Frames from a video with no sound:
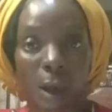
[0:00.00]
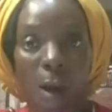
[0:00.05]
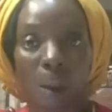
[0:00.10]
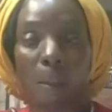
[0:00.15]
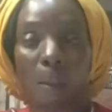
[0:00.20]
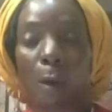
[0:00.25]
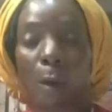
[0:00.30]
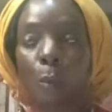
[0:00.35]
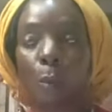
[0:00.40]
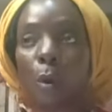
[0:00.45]

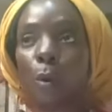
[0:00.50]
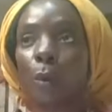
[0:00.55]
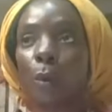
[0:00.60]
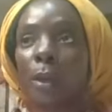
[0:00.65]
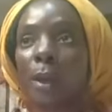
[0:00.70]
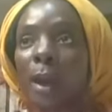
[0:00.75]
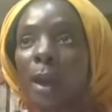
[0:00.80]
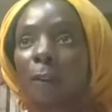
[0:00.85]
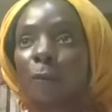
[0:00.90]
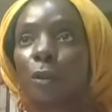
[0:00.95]
But what we
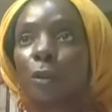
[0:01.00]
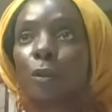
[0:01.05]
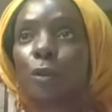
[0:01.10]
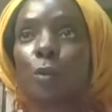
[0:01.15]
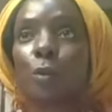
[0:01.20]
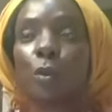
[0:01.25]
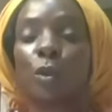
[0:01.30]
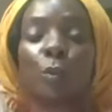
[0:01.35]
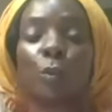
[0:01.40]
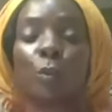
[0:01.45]
have to
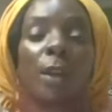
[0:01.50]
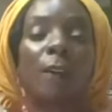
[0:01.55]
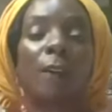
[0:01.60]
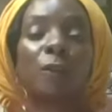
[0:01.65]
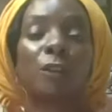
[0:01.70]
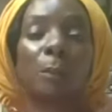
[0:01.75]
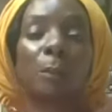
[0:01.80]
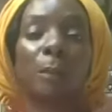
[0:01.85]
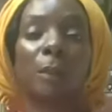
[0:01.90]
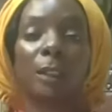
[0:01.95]
do is we have
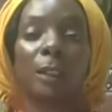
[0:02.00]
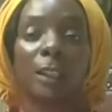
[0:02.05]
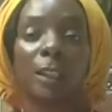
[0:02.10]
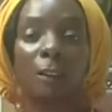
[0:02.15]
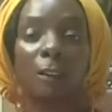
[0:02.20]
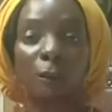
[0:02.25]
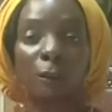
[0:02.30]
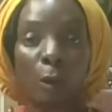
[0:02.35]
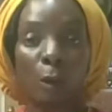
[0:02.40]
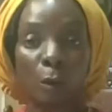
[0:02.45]
to
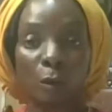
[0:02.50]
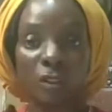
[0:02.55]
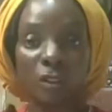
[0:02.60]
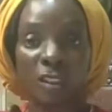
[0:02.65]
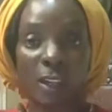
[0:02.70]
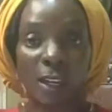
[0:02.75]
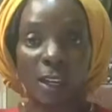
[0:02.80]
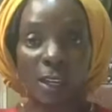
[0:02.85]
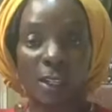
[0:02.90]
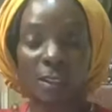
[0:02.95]
believe those
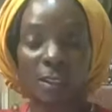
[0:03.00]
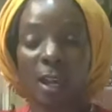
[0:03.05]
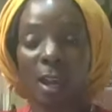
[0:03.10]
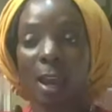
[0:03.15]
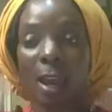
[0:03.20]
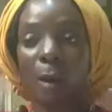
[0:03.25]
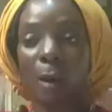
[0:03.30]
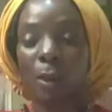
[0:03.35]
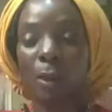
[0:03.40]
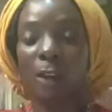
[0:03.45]
things
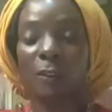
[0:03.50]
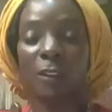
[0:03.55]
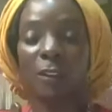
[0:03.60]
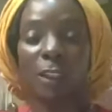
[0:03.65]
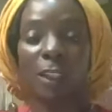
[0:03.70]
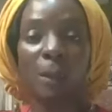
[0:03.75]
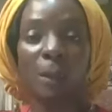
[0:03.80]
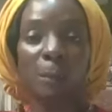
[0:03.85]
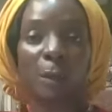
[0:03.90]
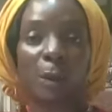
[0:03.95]
and we have to
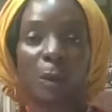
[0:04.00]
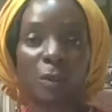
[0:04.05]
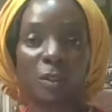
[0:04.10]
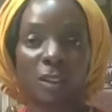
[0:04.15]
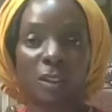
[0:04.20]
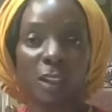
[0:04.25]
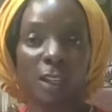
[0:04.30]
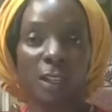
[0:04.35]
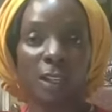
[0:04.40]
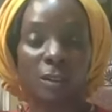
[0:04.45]
keep those
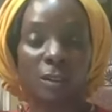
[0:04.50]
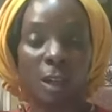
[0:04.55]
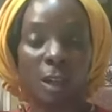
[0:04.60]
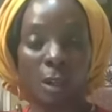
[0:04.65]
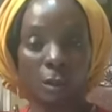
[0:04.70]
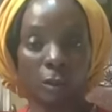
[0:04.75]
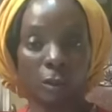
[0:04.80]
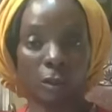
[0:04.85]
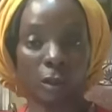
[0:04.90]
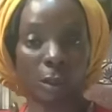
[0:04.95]
things
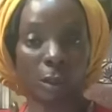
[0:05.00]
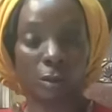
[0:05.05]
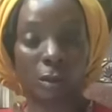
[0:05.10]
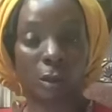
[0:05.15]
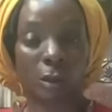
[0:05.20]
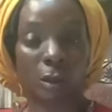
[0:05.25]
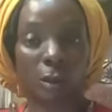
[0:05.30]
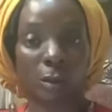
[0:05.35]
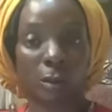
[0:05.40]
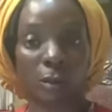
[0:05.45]
to,
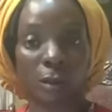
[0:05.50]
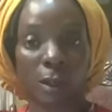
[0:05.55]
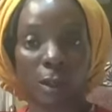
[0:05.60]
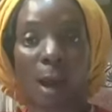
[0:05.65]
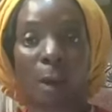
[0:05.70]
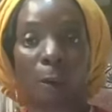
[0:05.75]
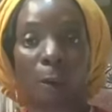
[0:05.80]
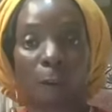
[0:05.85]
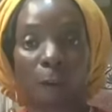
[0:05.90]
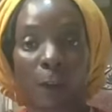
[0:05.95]
to, to
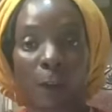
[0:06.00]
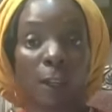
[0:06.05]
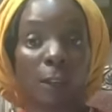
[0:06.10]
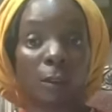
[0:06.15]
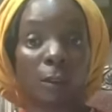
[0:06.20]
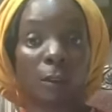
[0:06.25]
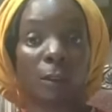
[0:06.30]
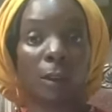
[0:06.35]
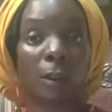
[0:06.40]
our faith